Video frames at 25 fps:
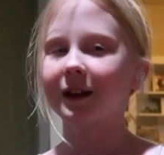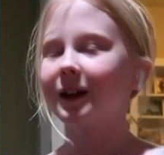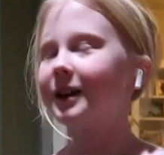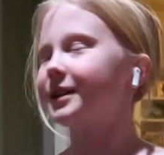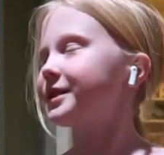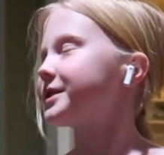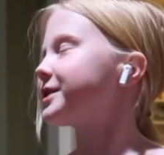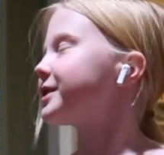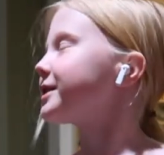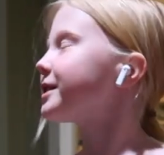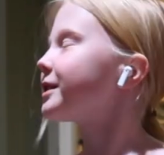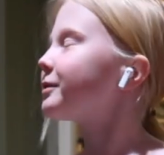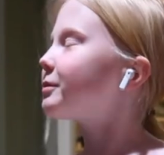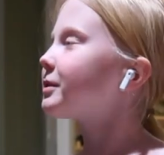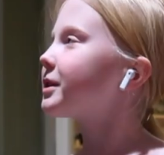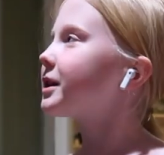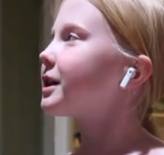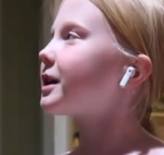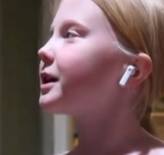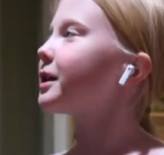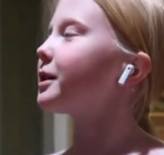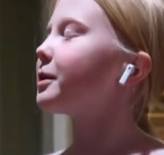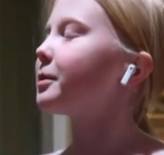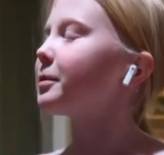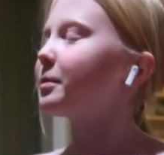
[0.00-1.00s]
And so then we
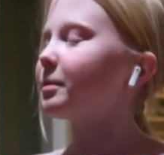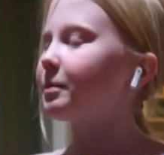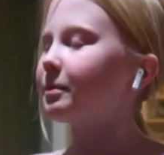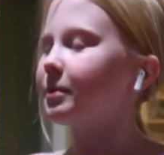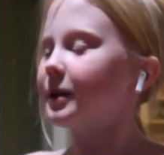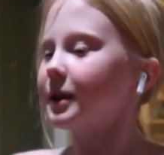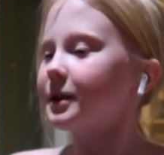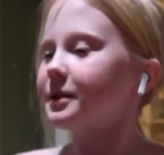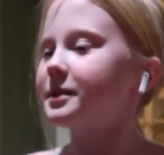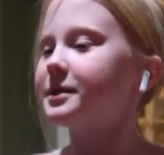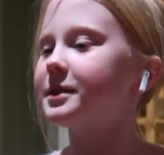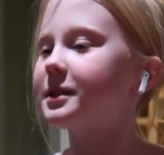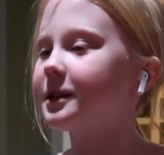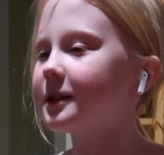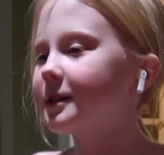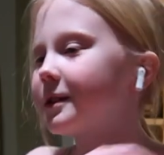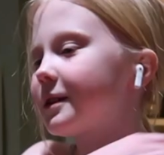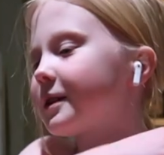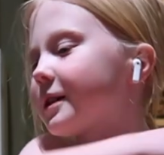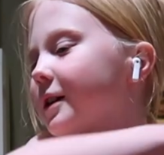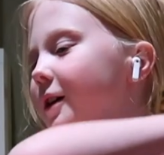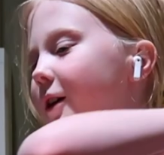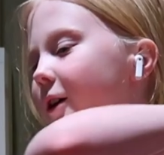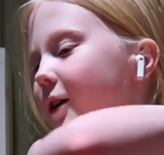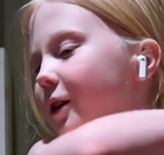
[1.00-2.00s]
get up
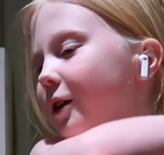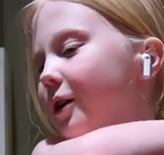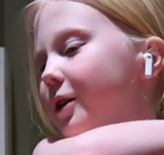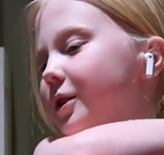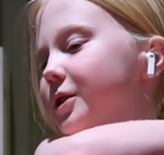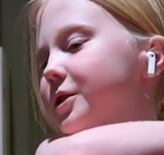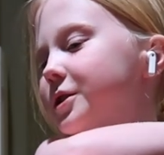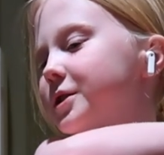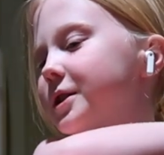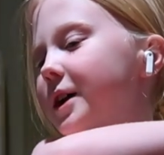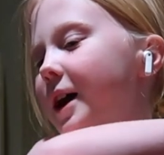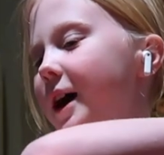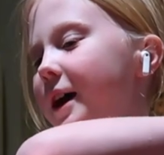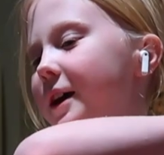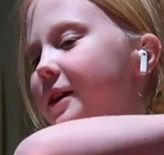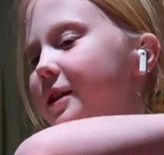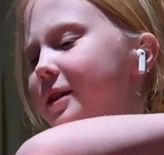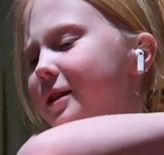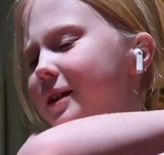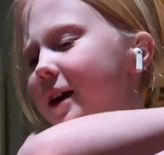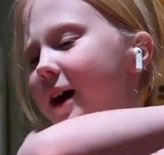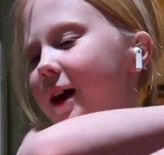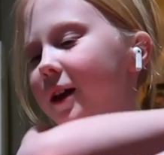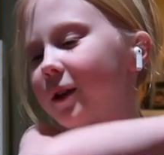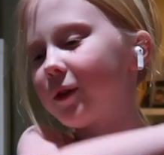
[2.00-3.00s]
basically all, I,
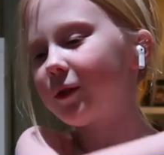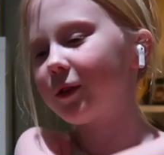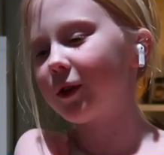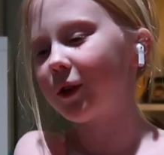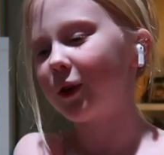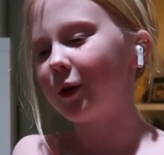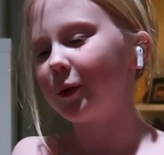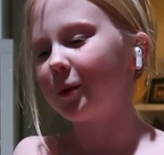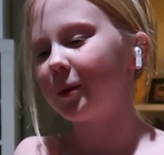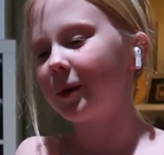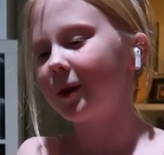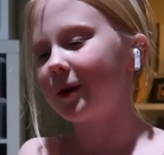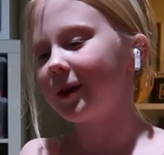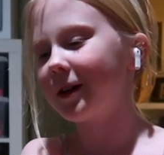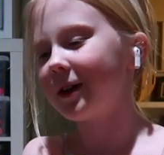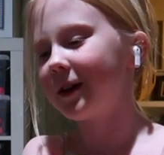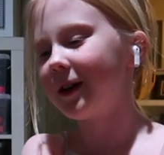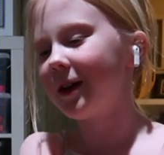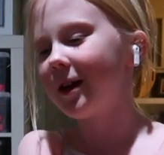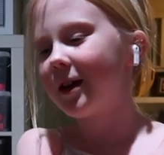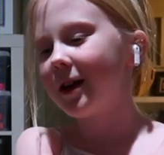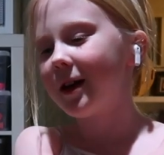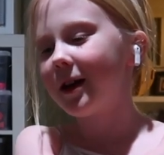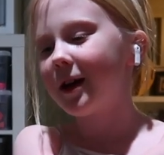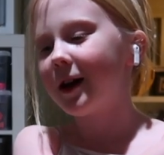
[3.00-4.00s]
I don't know, but
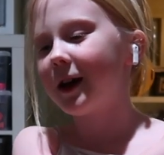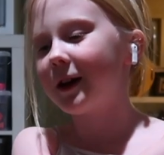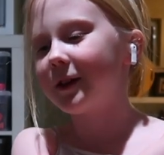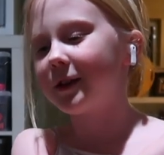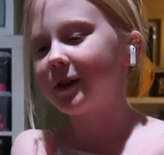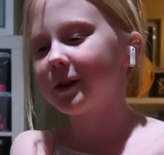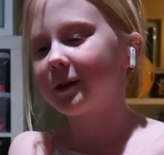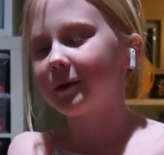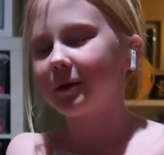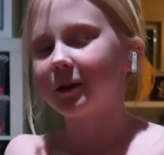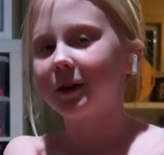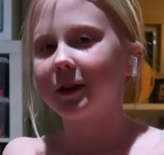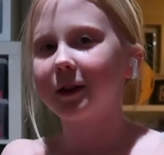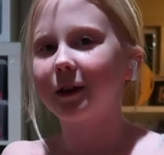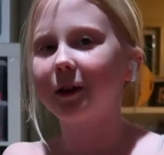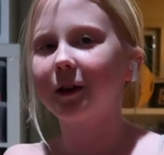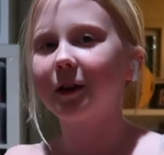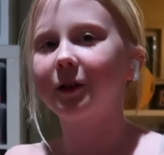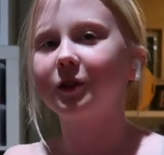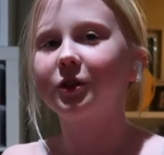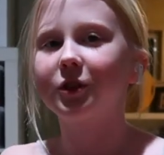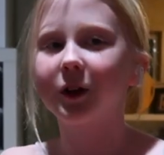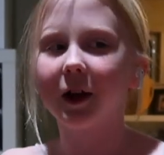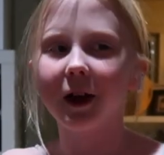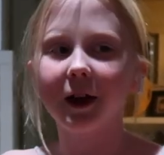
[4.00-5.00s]
I think we're
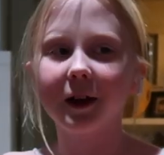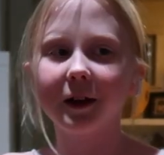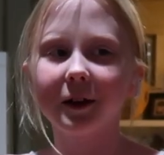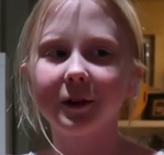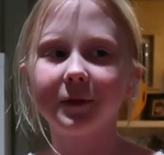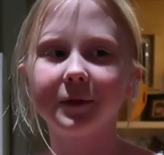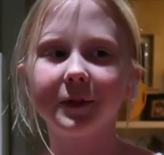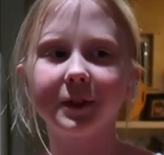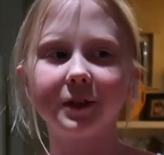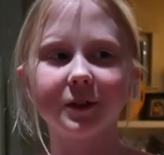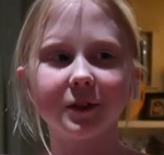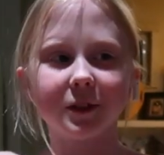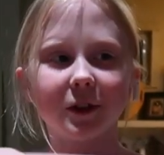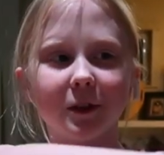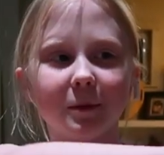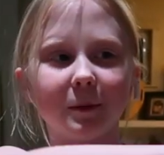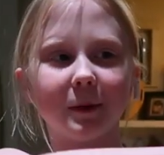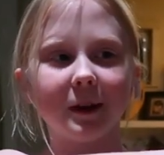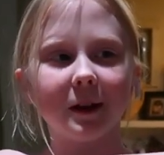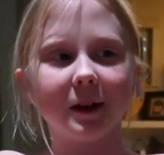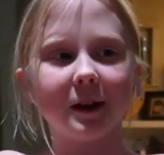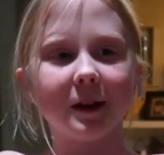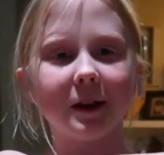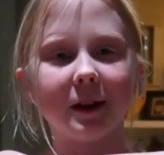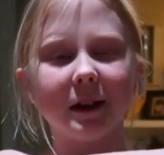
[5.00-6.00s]
gonna try and convince her to
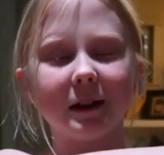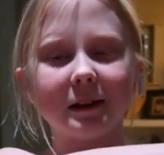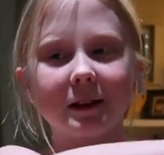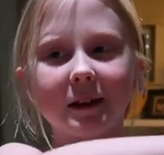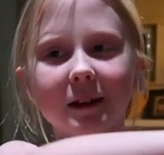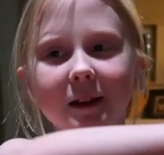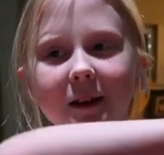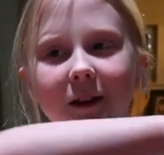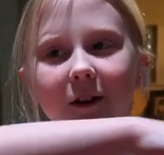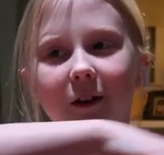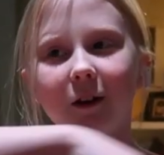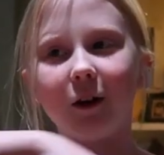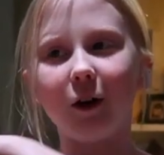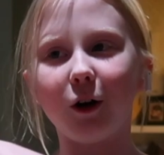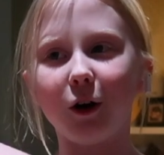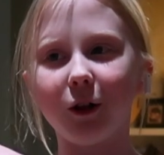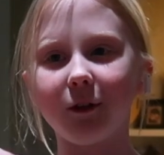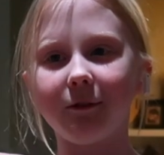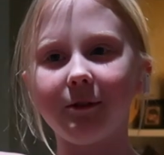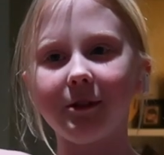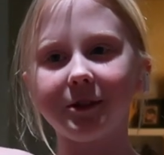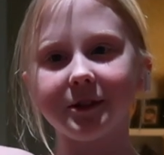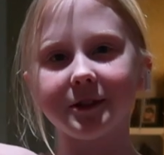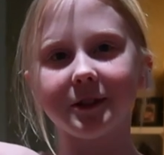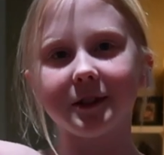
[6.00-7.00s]
make it all
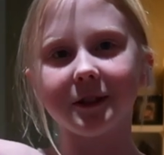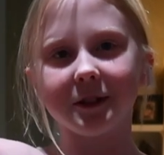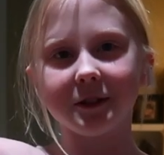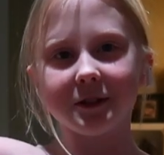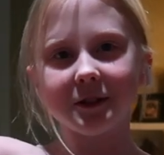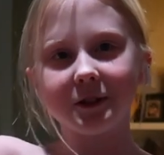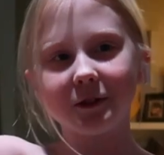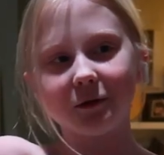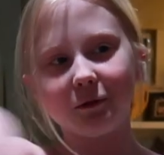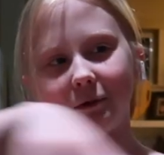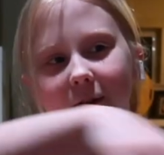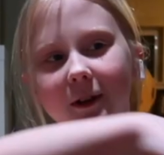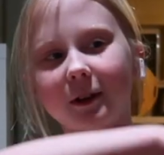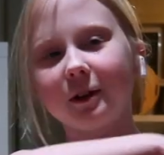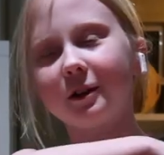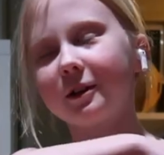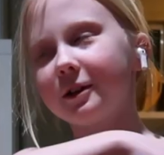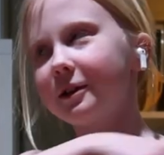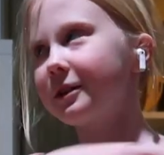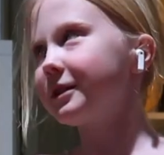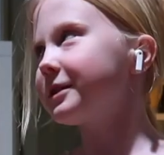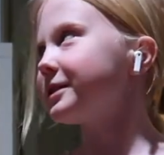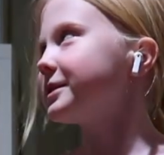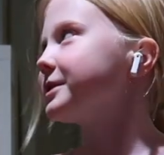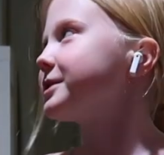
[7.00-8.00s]
of us in a
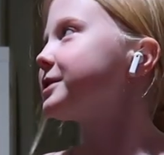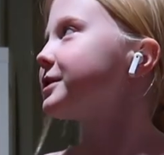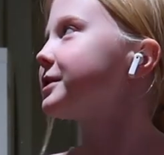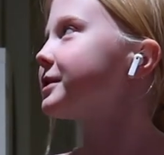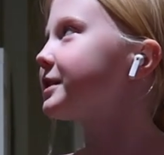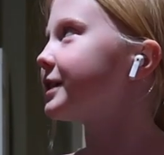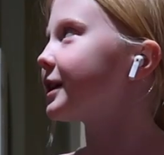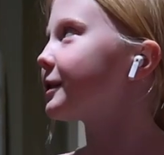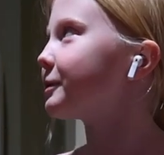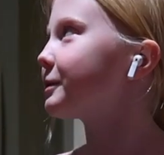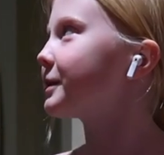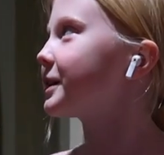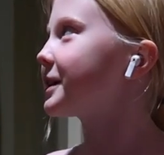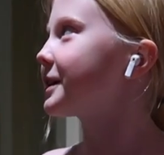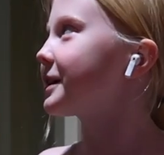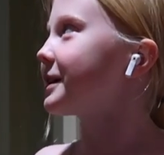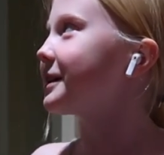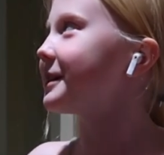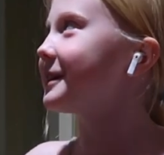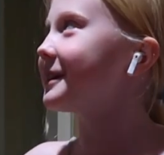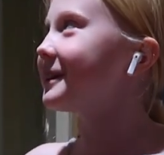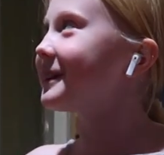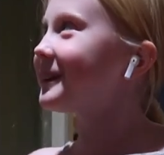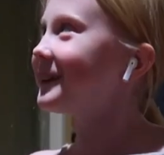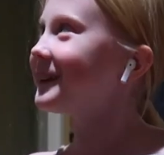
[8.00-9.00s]
square, and so then we
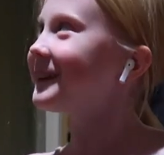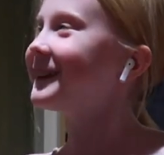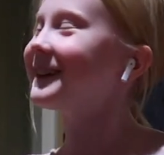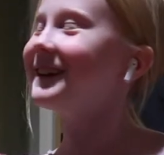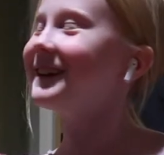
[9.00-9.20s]
can.